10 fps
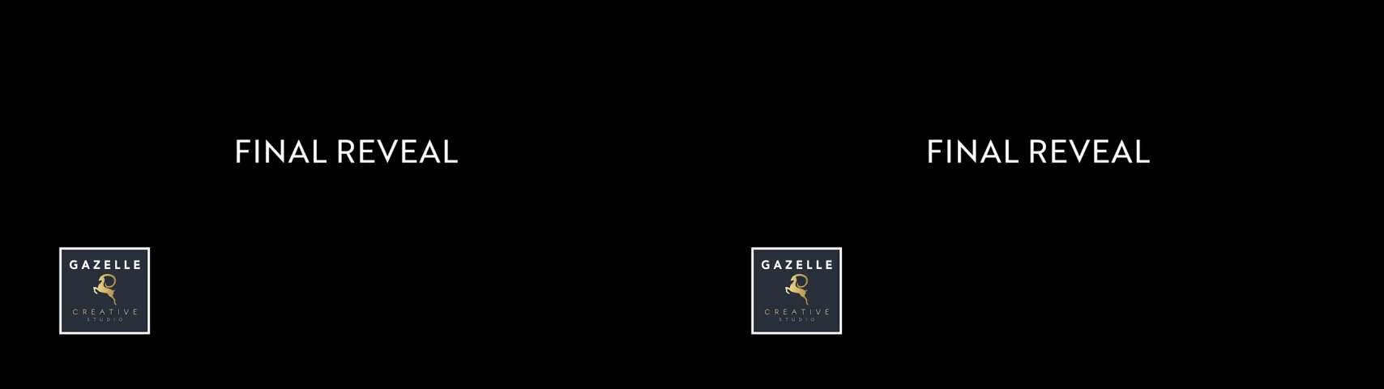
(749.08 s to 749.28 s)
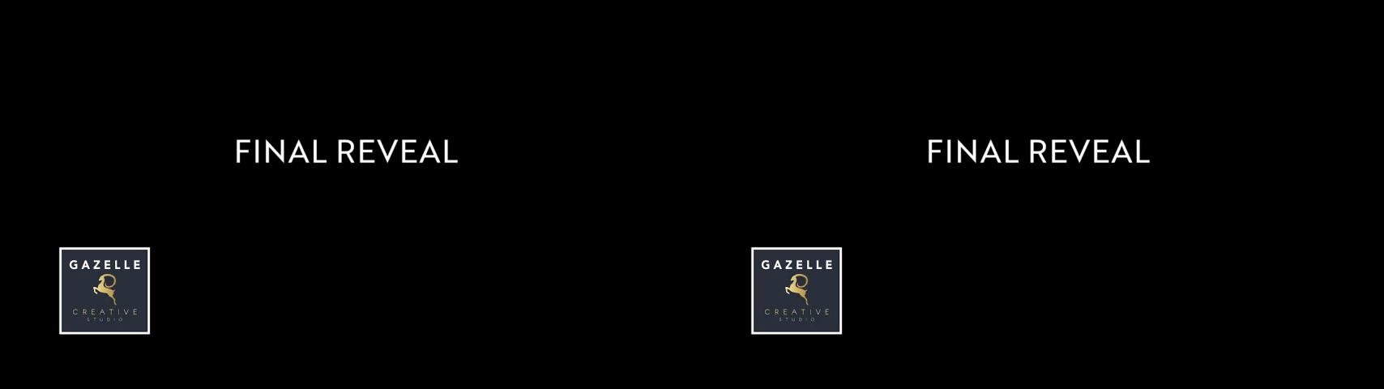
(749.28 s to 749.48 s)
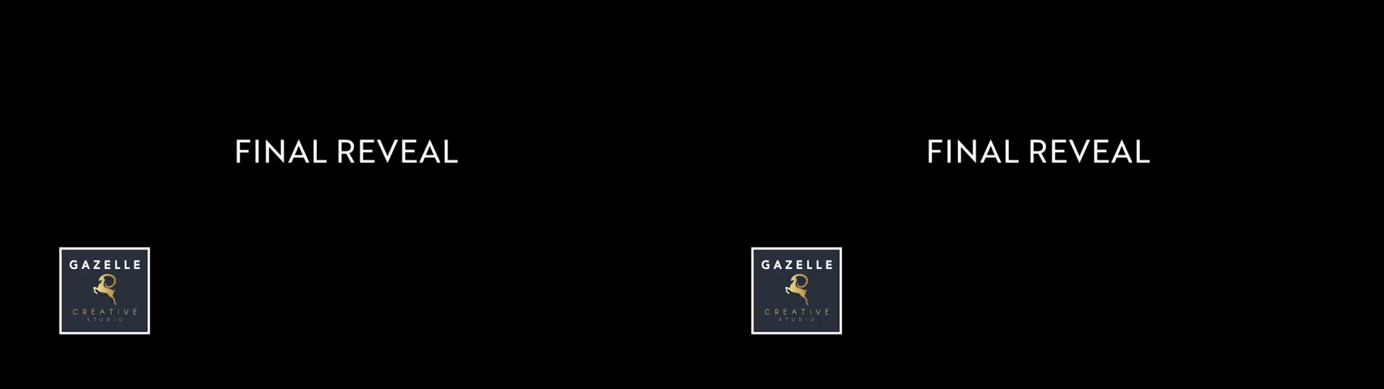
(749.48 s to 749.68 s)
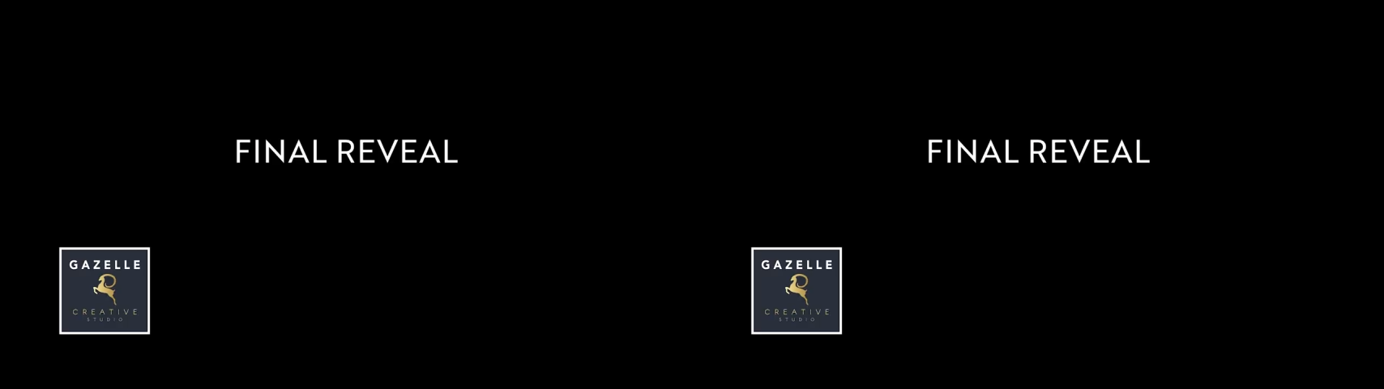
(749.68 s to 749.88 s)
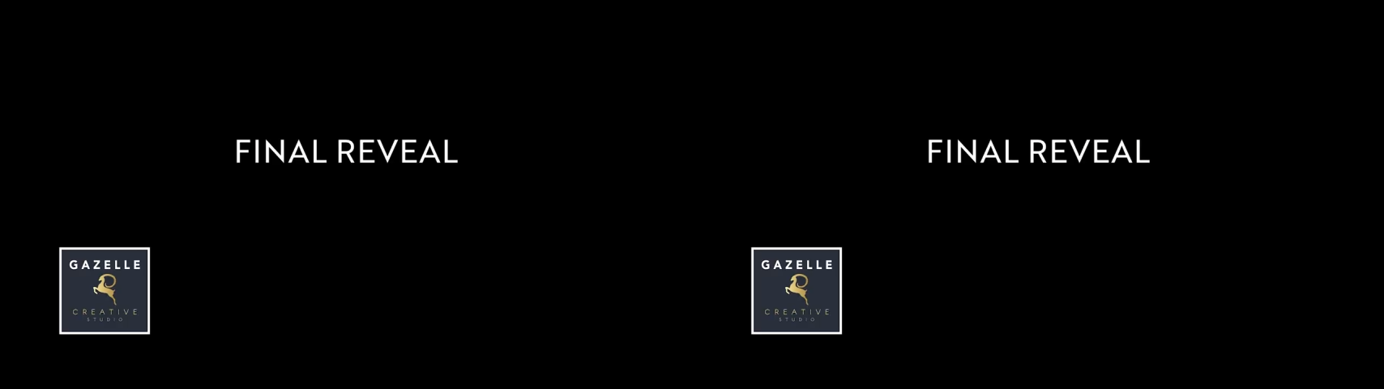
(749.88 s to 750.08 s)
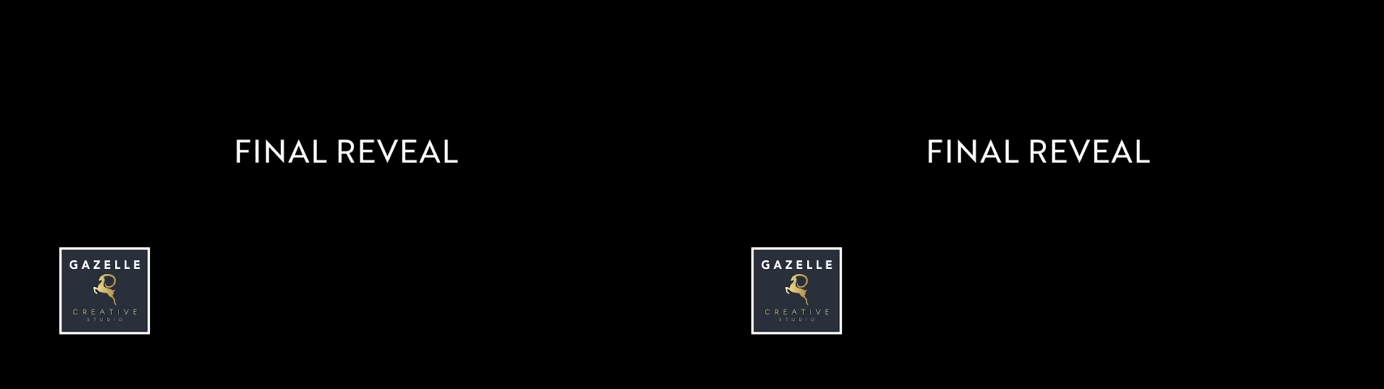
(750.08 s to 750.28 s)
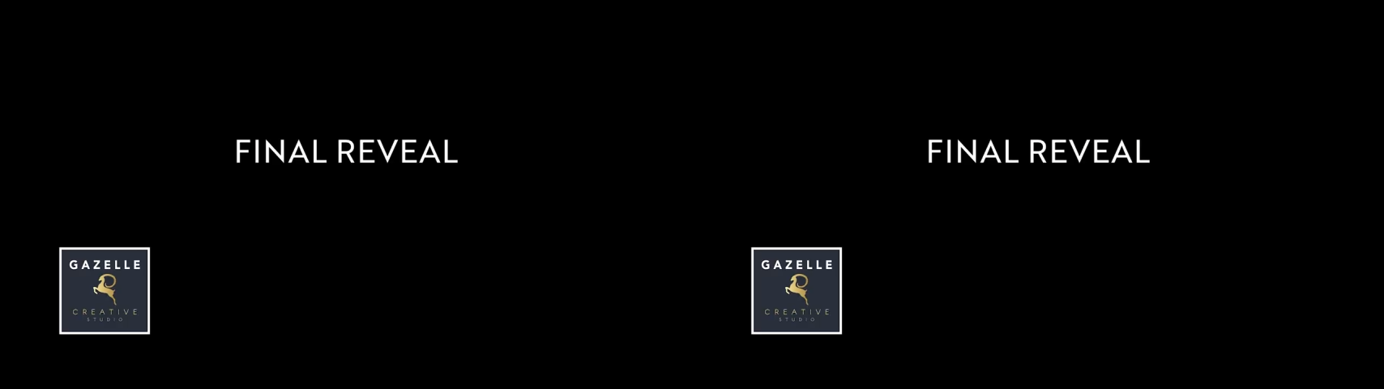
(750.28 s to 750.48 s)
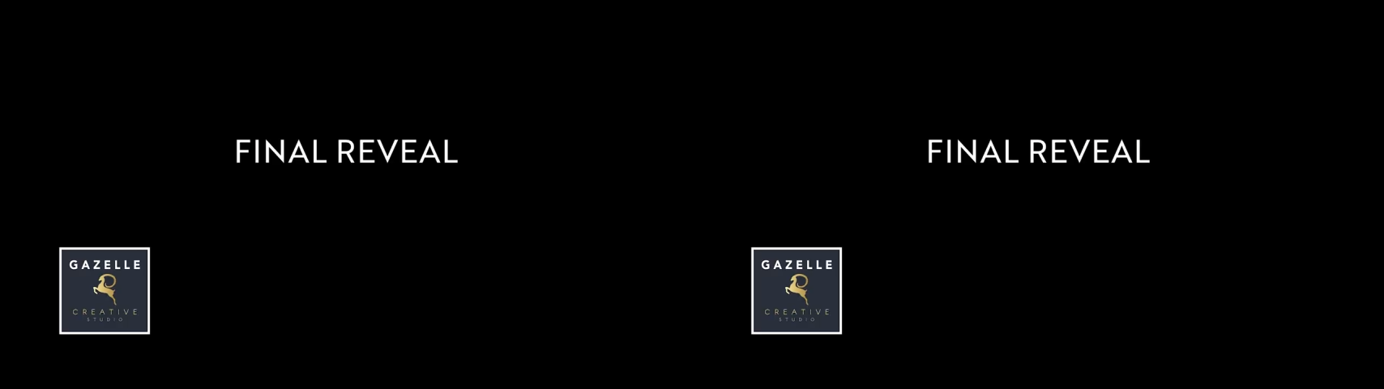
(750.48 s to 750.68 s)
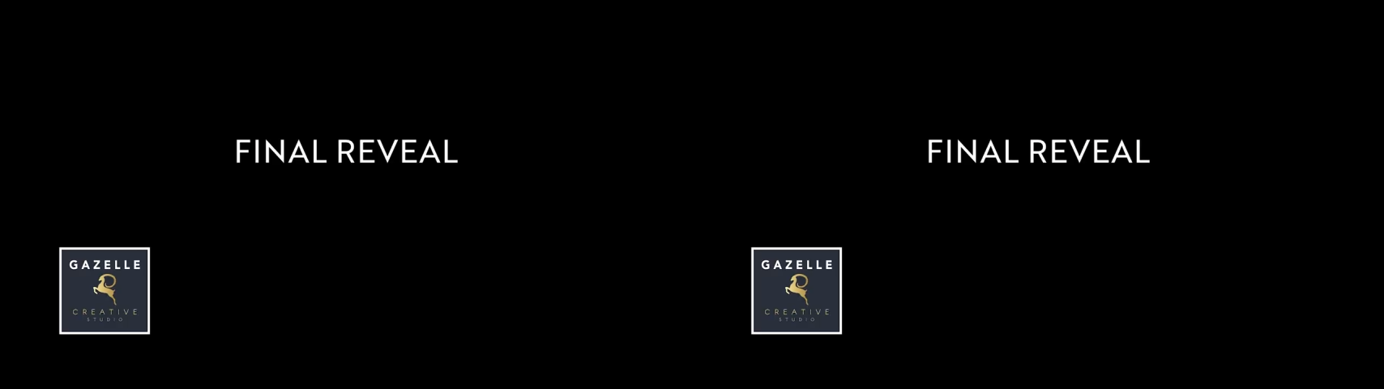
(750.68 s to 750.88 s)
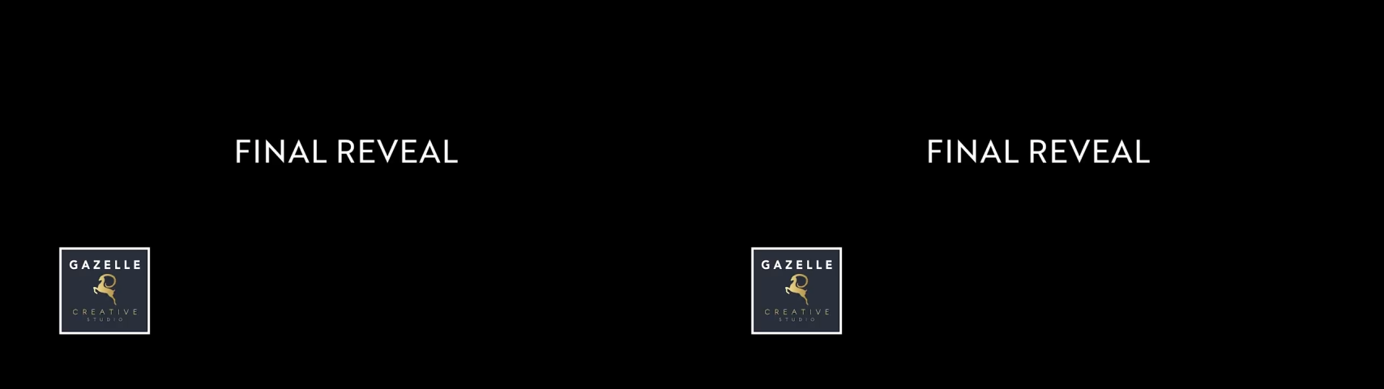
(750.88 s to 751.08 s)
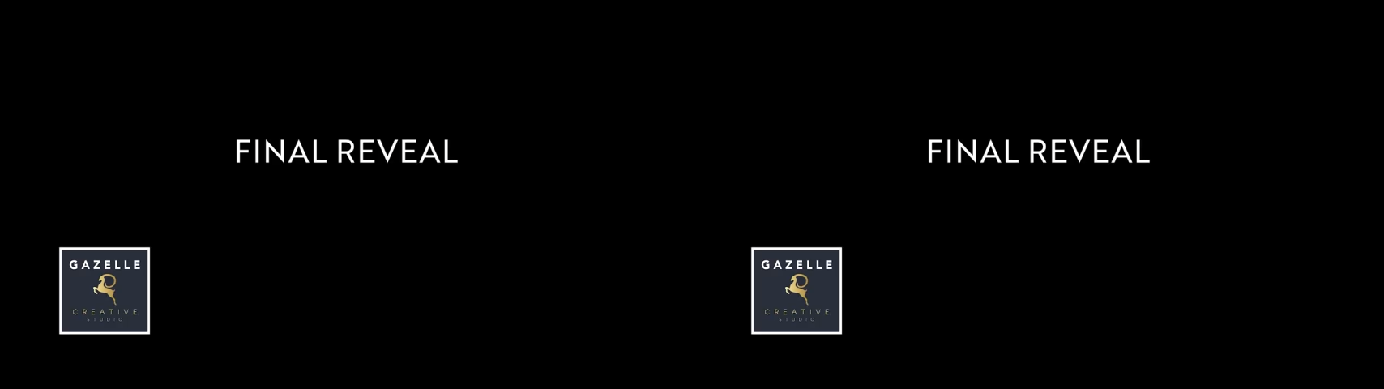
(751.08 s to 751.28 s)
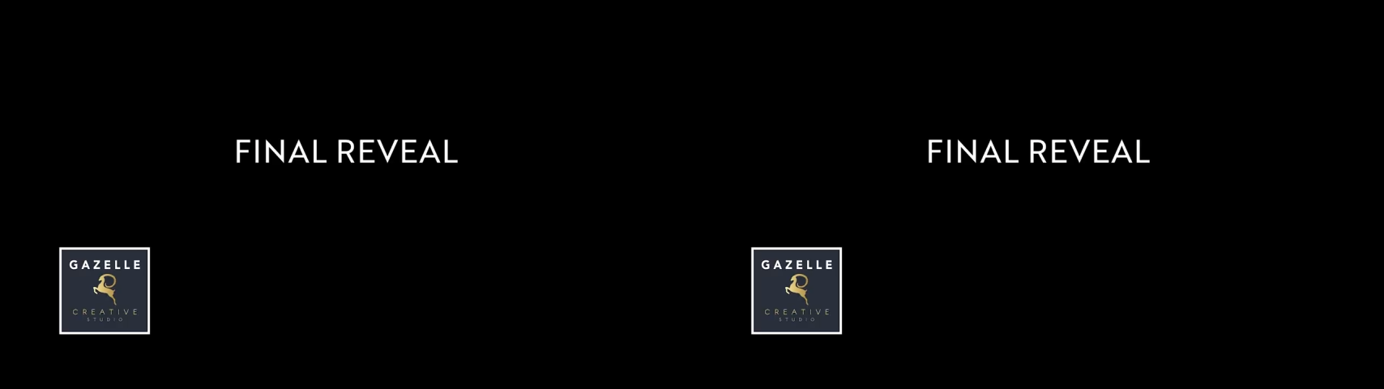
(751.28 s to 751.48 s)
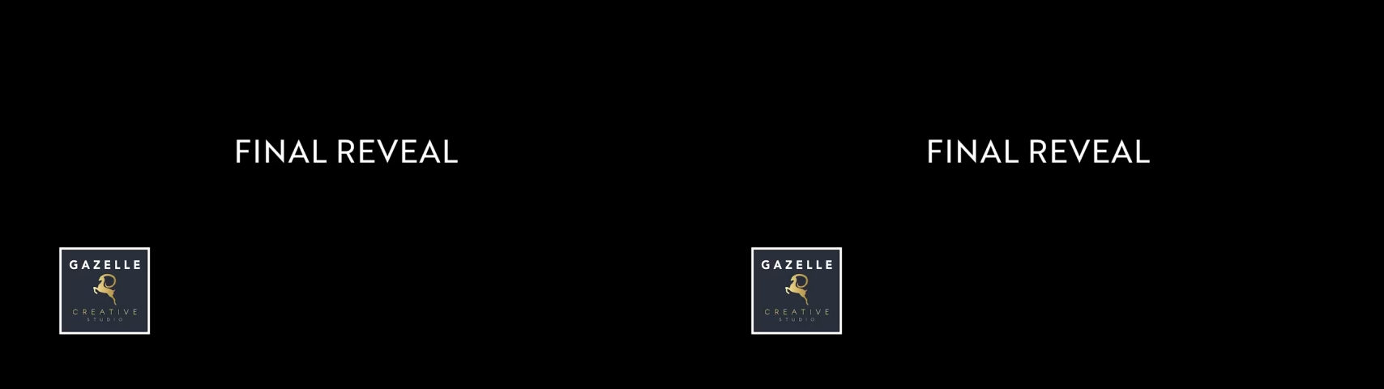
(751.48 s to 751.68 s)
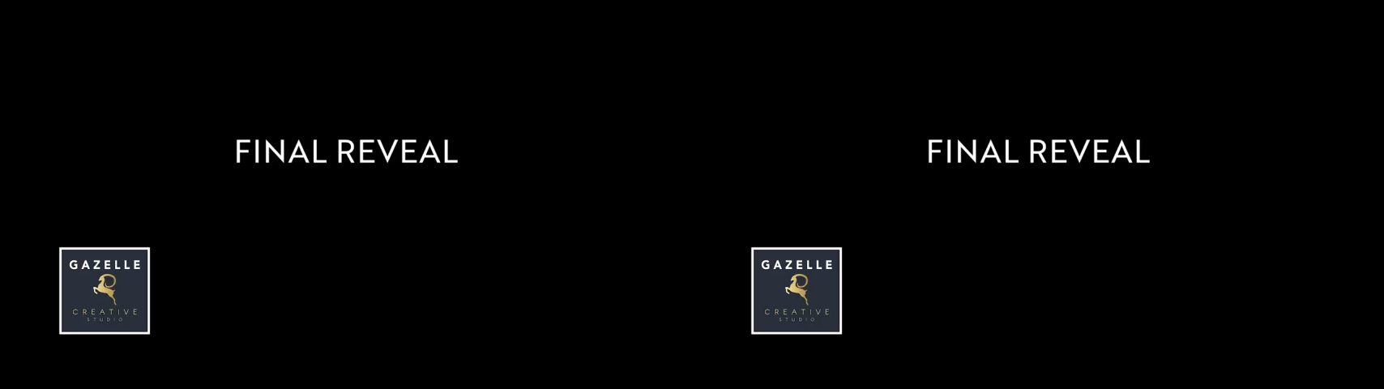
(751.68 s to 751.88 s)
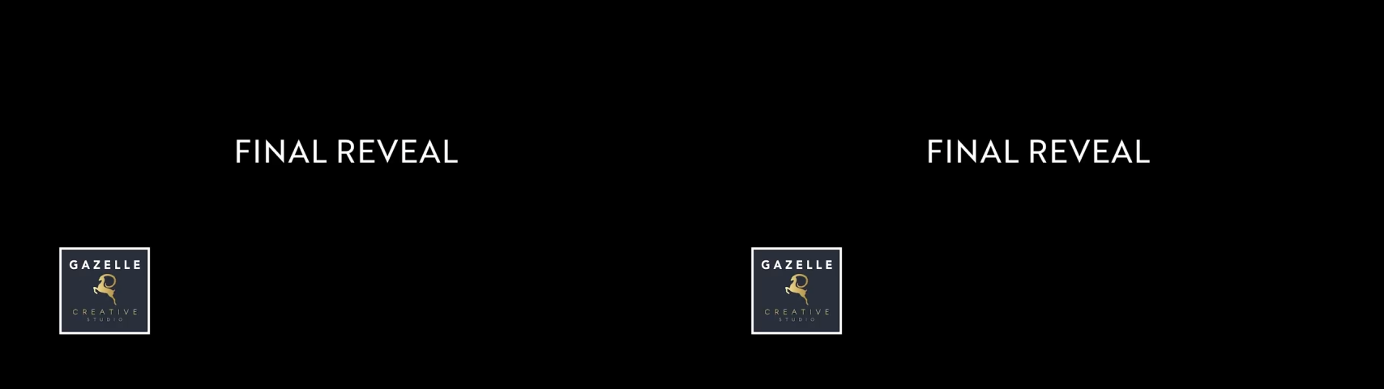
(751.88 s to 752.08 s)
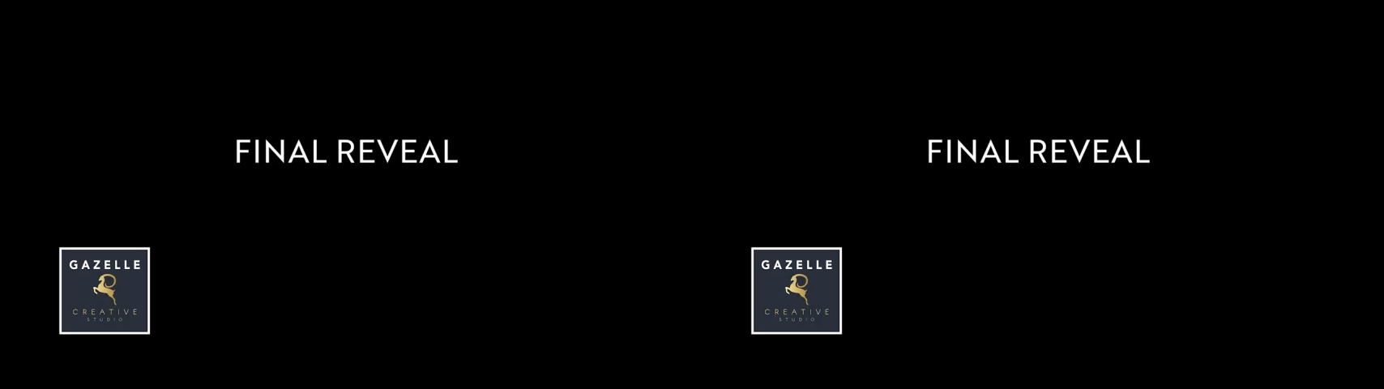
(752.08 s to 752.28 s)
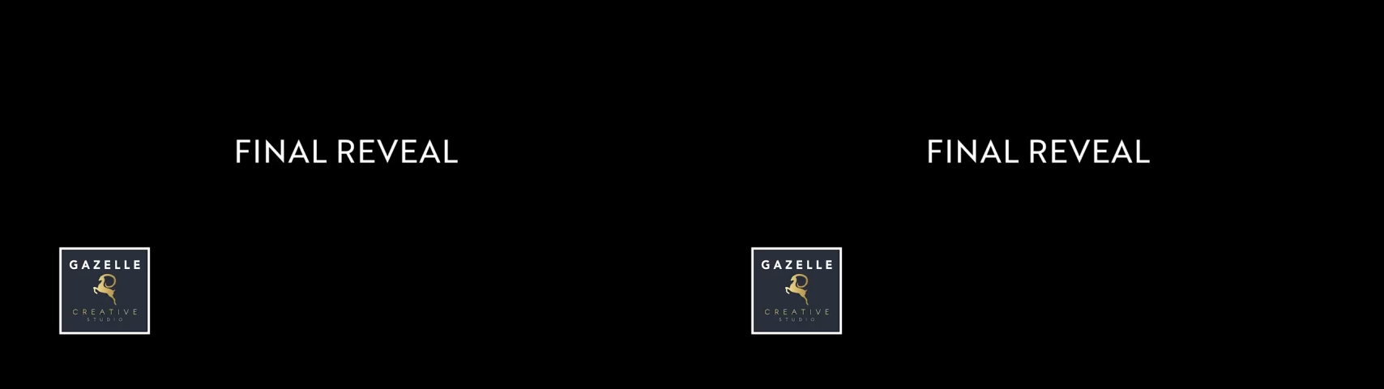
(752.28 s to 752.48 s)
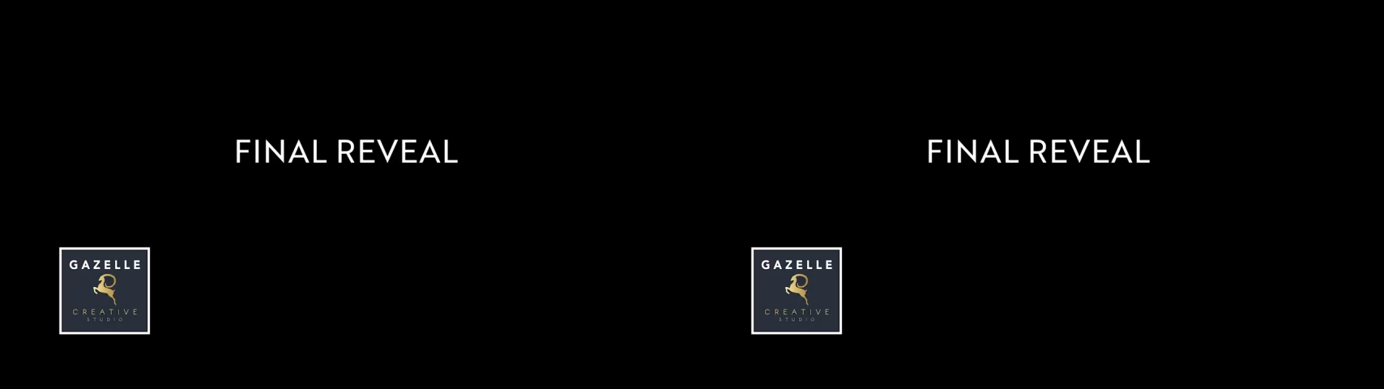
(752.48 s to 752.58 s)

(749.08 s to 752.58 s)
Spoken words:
No face is visible, so there are no lips to read.